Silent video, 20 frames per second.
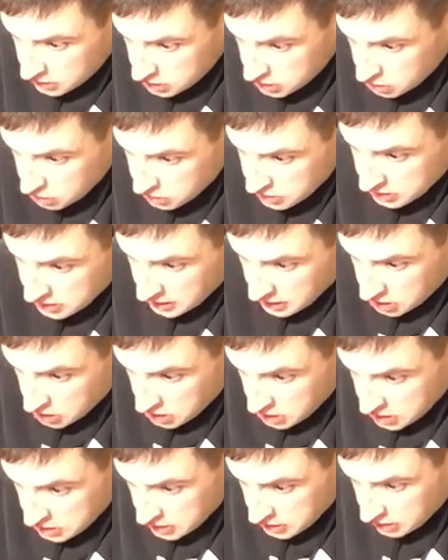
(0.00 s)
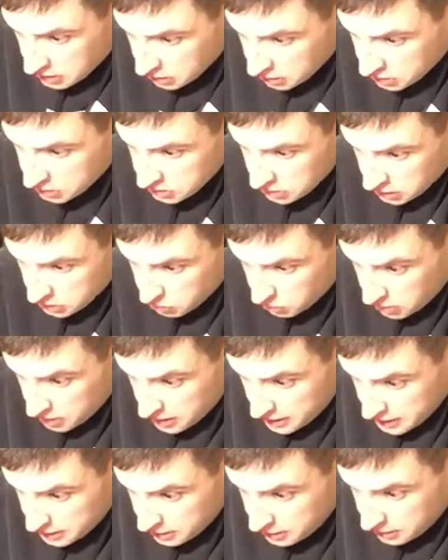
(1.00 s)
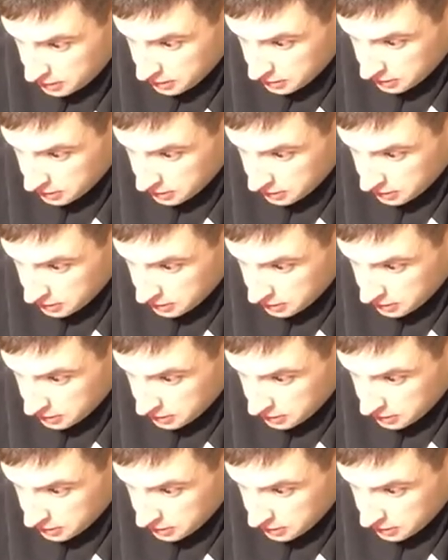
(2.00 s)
2 stitches. So there's 1